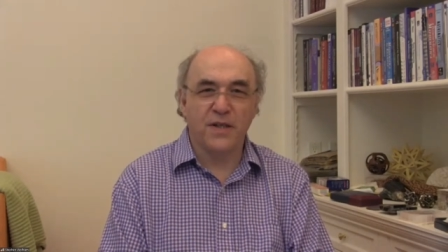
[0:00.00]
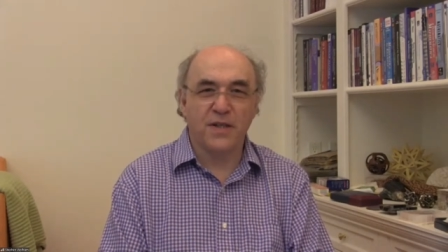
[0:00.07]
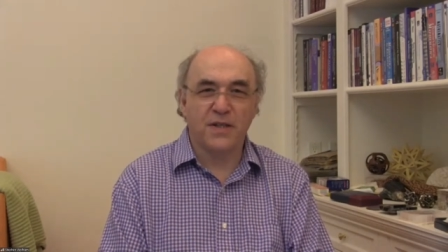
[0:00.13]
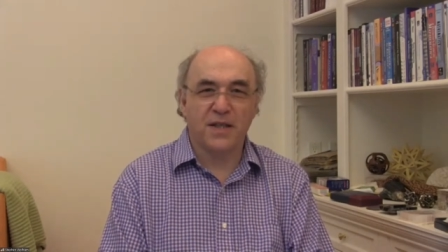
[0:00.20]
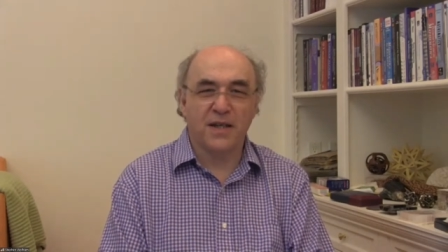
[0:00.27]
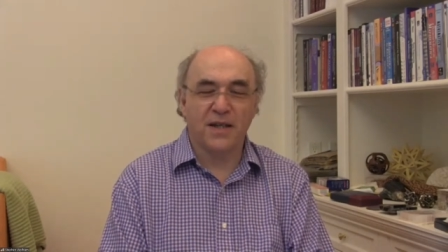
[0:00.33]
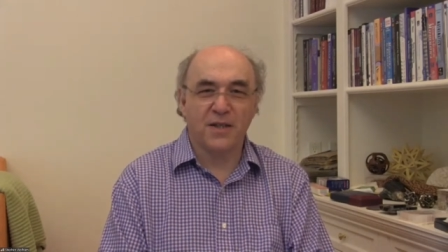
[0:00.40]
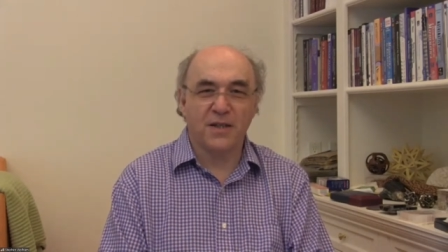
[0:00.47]

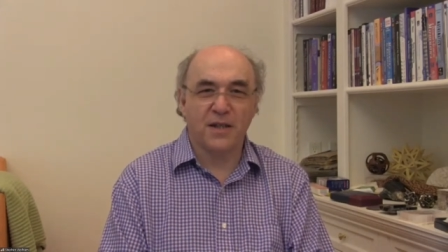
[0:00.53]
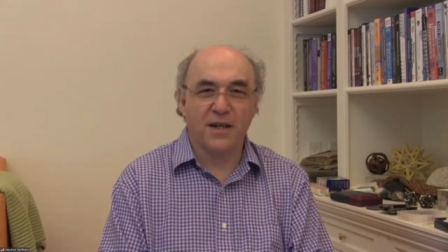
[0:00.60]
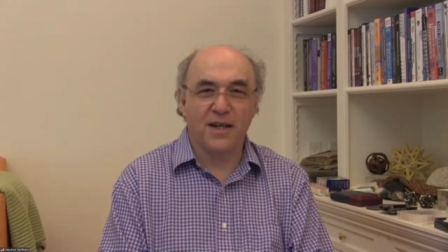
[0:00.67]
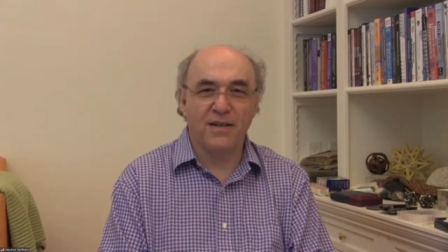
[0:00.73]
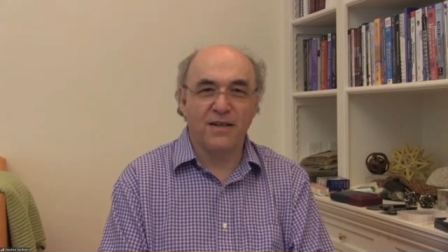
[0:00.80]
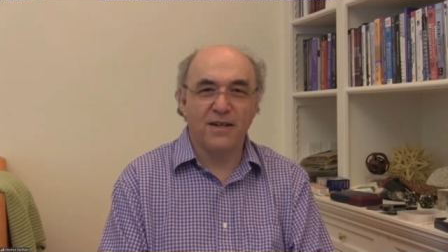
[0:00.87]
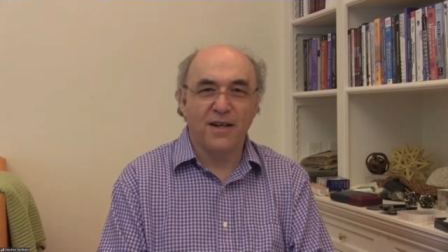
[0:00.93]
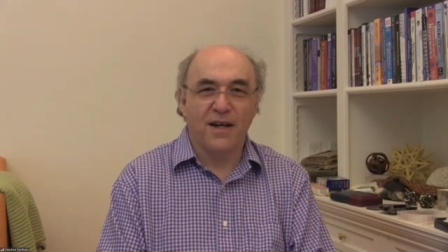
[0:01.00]
things,
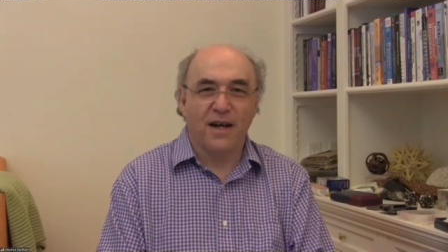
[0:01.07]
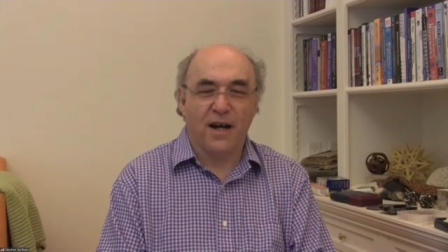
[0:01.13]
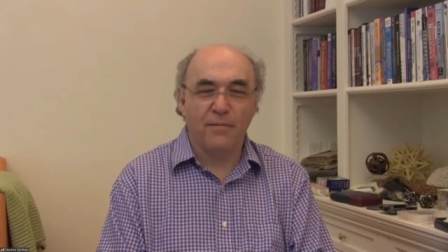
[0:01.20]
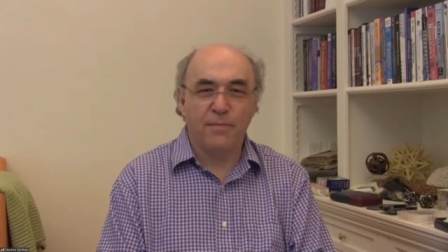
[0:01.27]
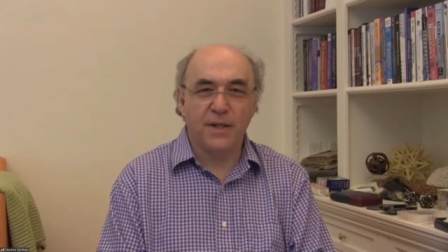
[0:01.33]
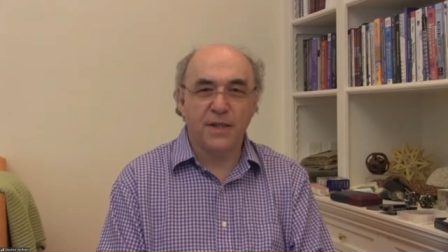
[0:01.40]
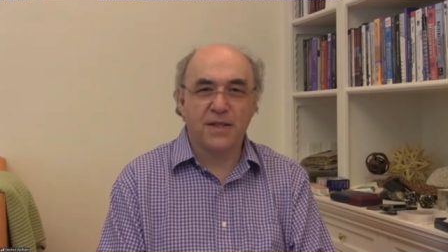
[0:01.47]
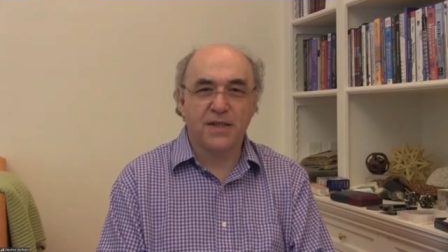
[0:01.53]
and I've
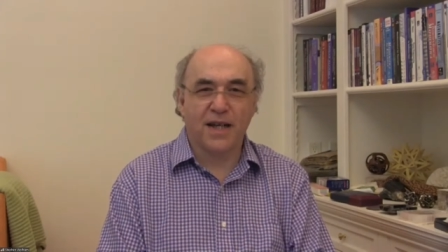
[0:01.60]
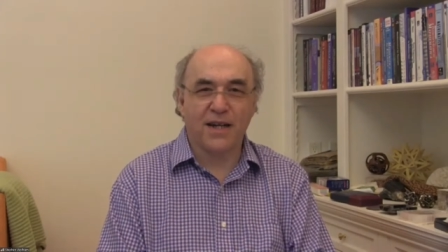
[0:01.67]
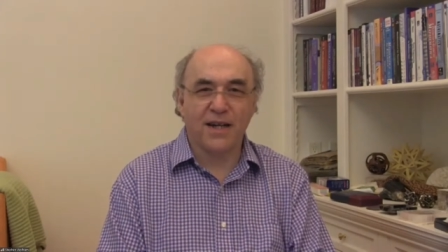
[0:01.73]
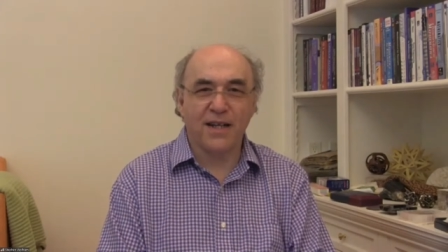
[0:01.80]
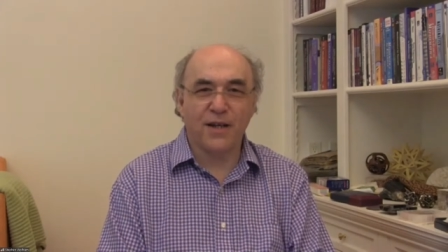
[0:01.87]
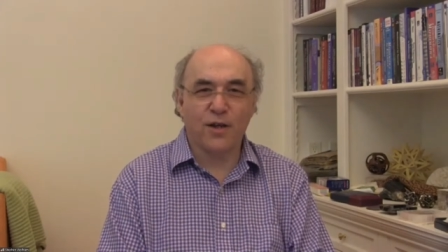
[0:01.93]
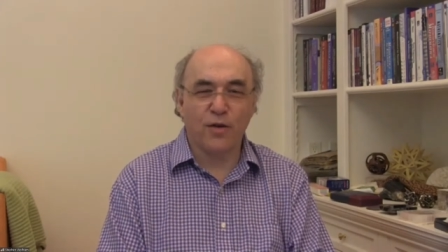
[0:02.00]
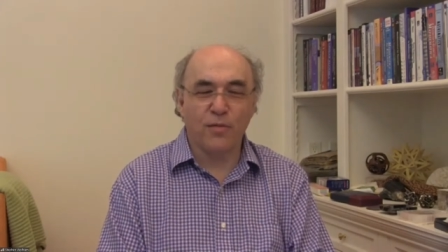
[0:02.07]
been
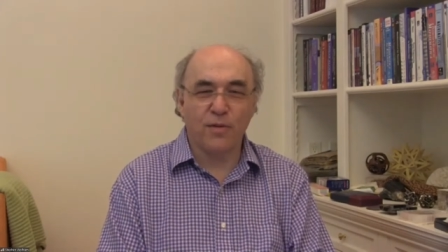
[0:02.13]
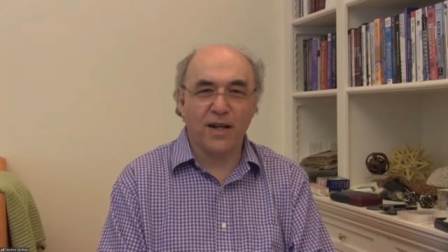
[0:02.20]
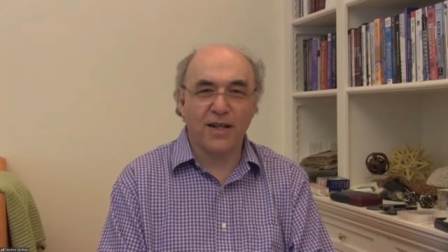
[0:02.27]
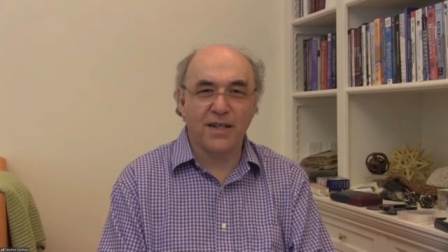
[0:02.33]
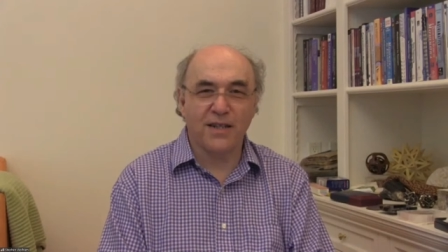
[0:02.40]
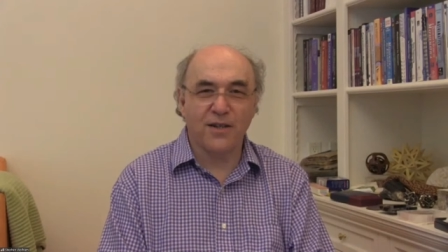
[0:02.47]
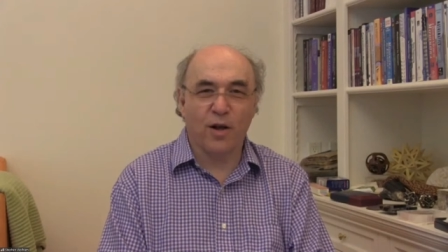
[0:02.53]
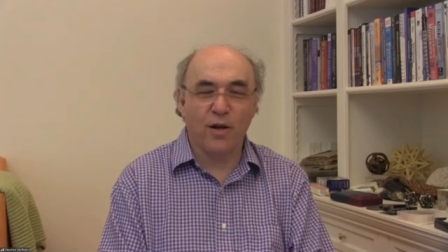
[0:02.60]
steadily
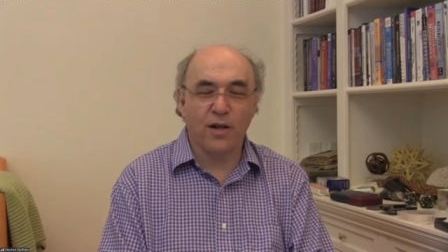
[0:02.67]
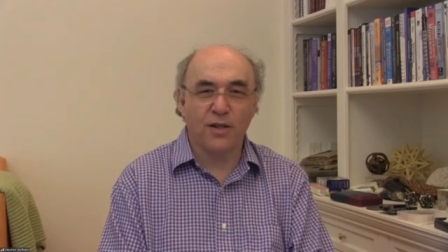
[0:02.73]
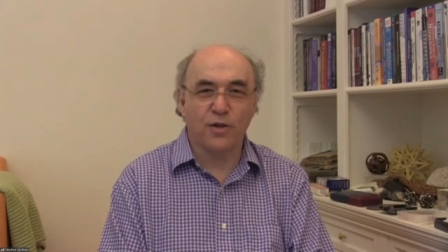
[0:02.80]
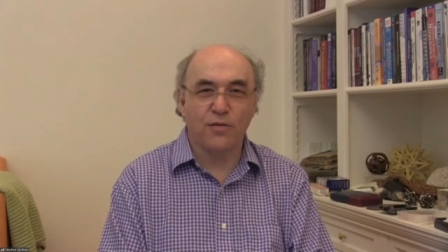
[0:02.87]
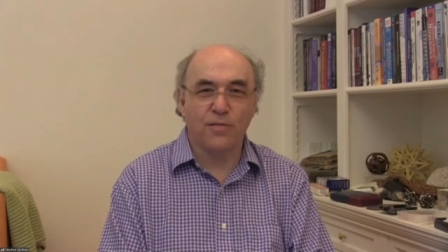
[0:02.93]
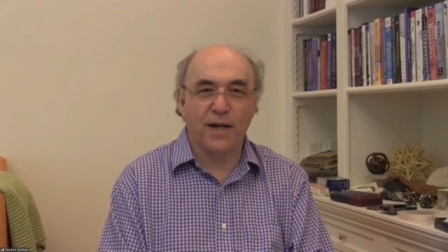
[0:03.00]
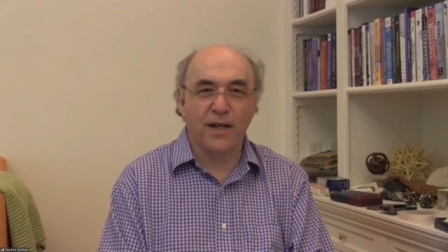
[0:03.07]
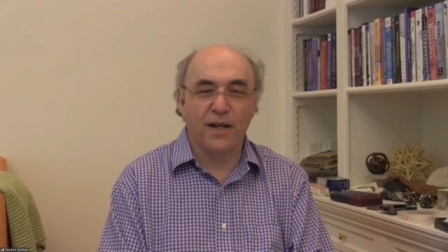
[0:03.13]
accumulating knowledge
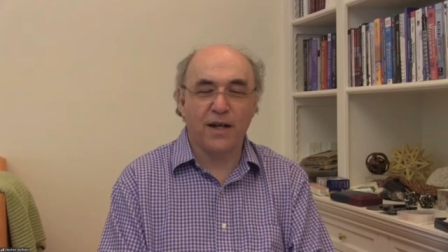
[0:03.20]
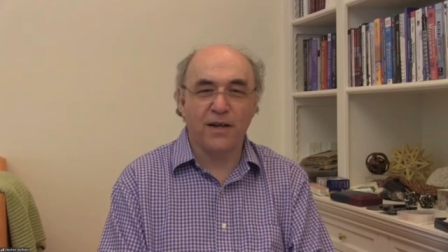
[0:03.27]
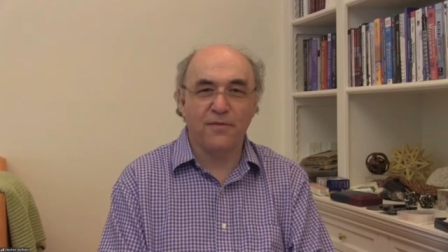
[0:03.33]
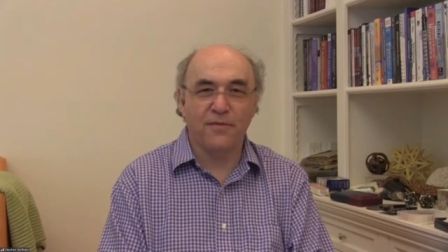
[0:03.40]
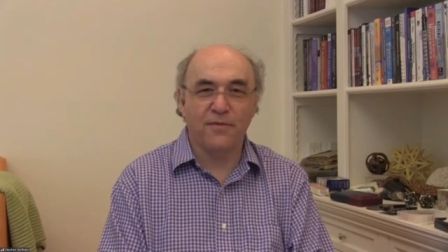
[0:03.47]
all my life,